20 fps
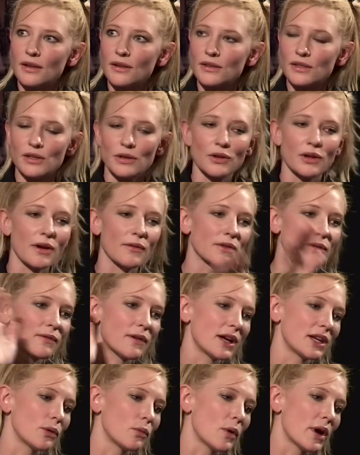So you have to
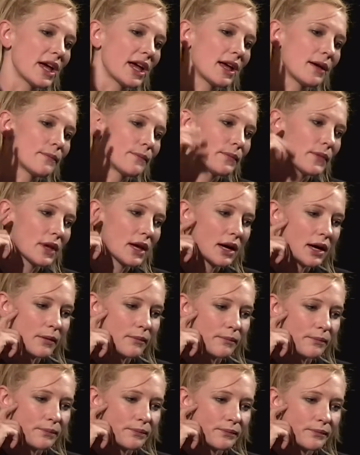find a way.
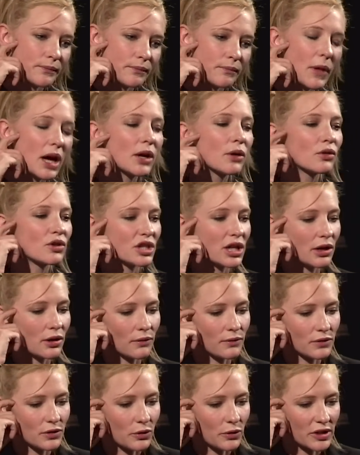Um, Michael
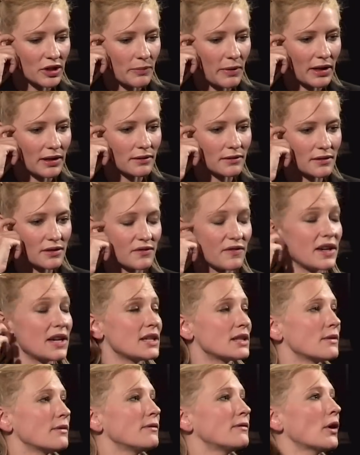Chekhov talks about
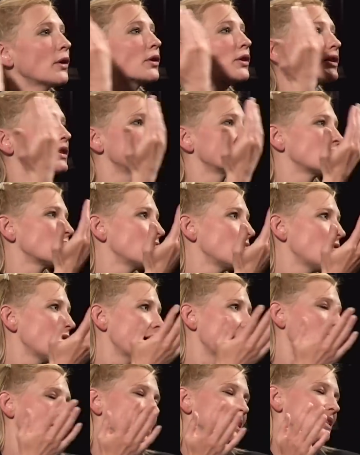spheres of focus.
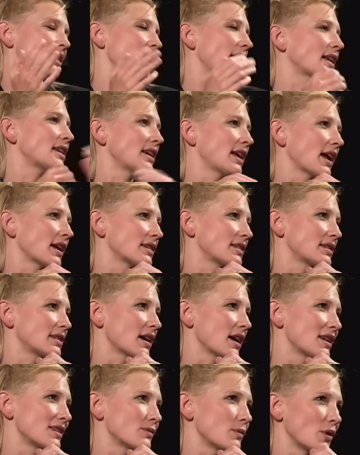And as an acting
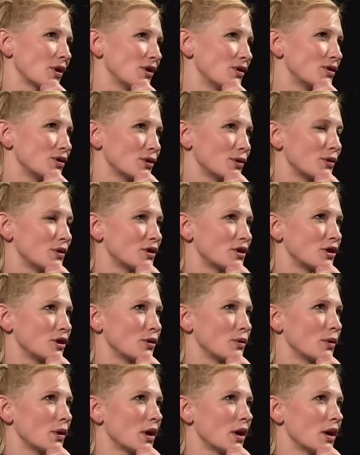exercise, what you do is
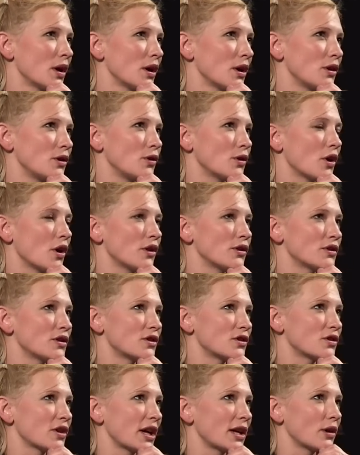you... You
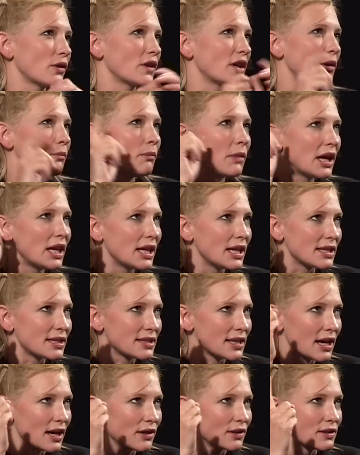concentrate on the immediate
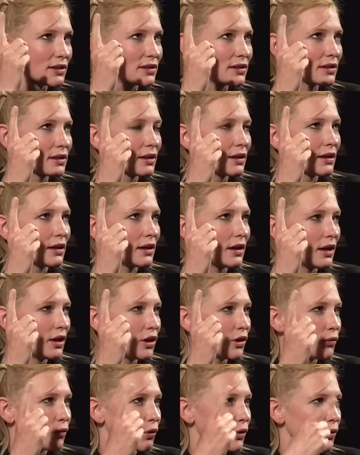sounds
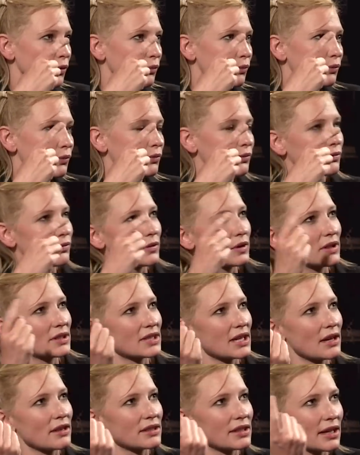in the room, the
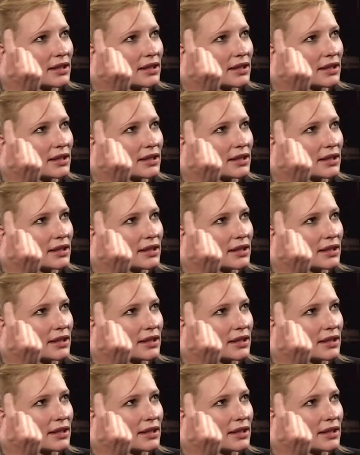sounds